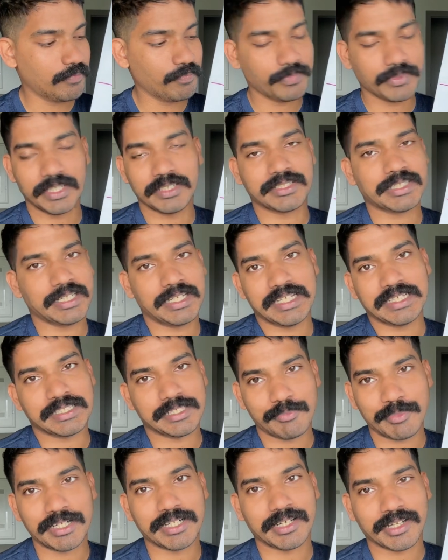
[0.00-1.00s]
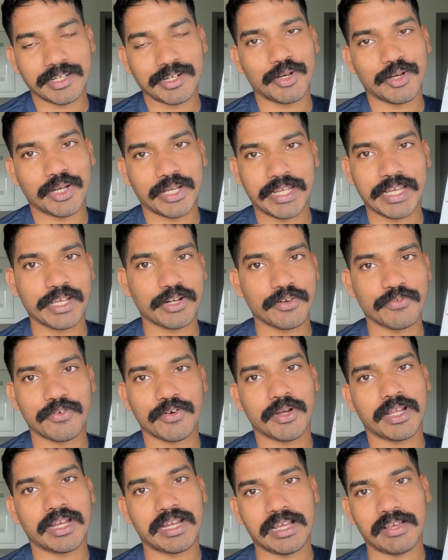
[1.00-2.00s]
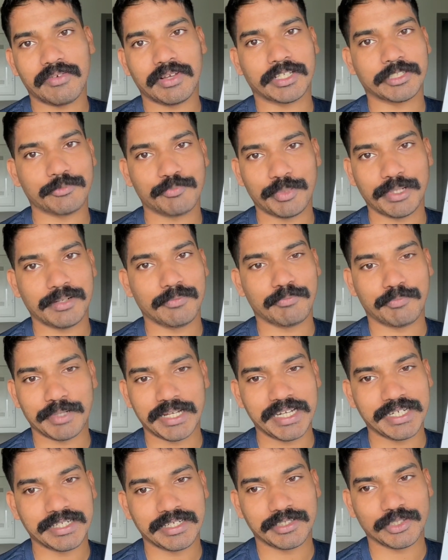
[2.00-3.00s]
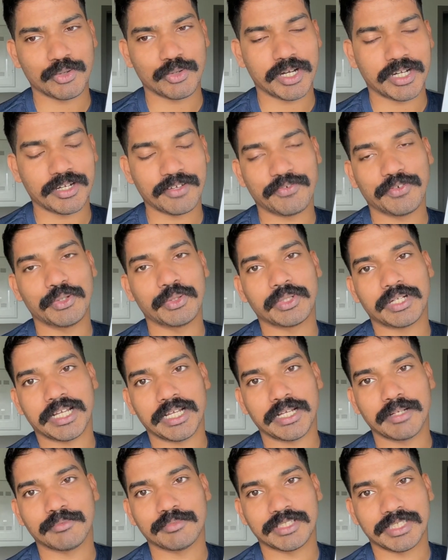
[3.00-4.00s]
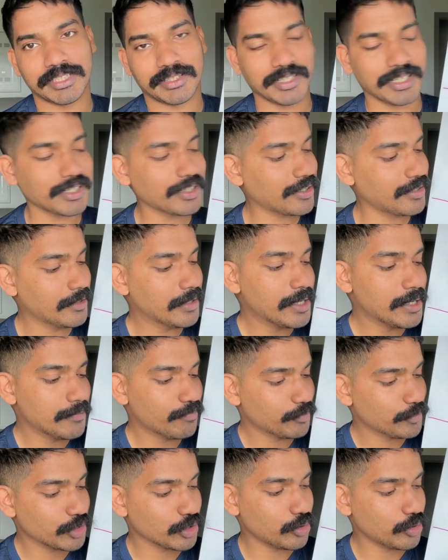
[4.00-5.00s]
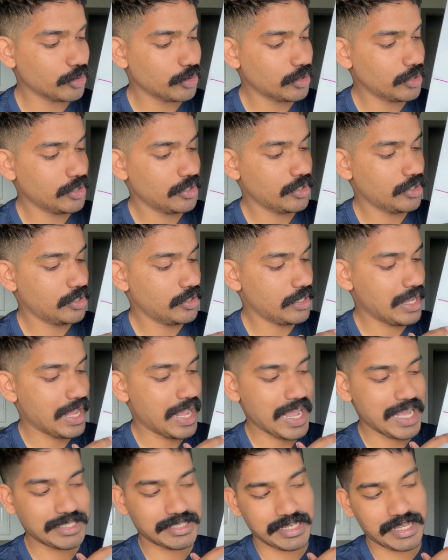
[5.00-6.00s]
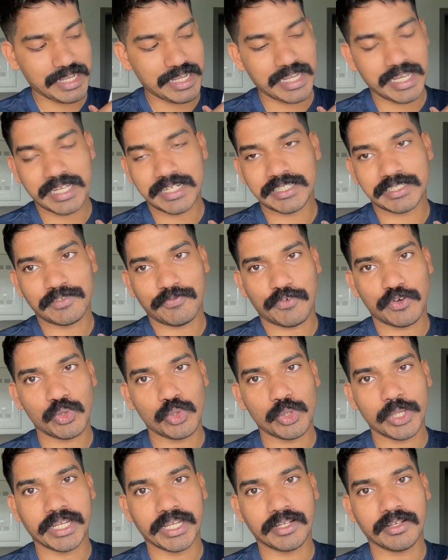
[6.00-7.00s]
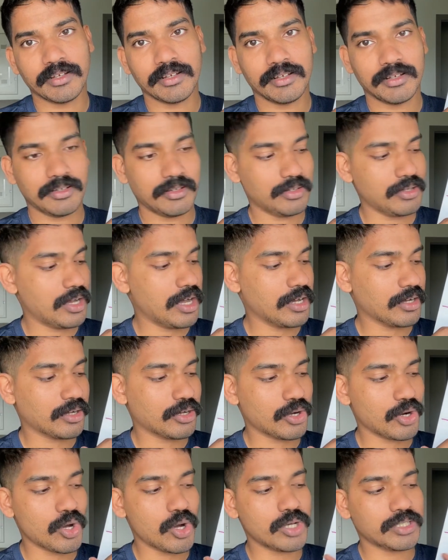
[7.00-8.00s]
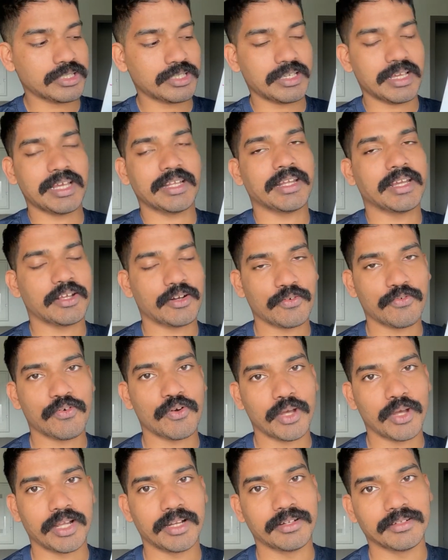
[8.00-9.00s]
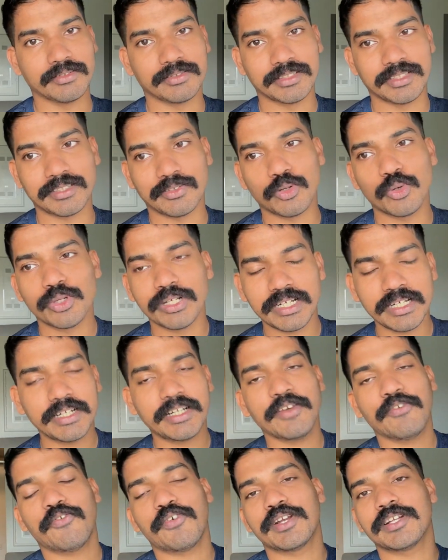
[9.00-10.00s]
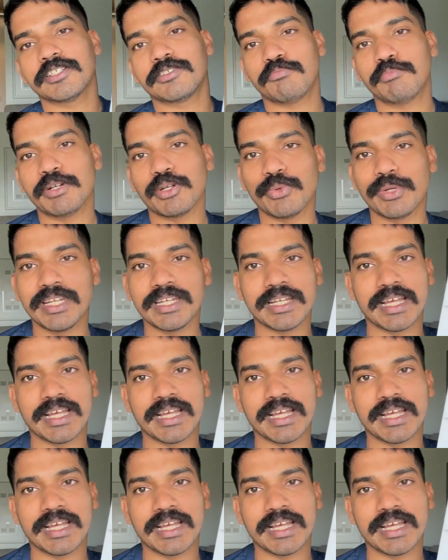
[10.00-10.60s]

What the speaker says: it's an asymmetrical aerofoil. I've explained it quite a few times, I think. So as air is flowing across an aerofoil. The only difference between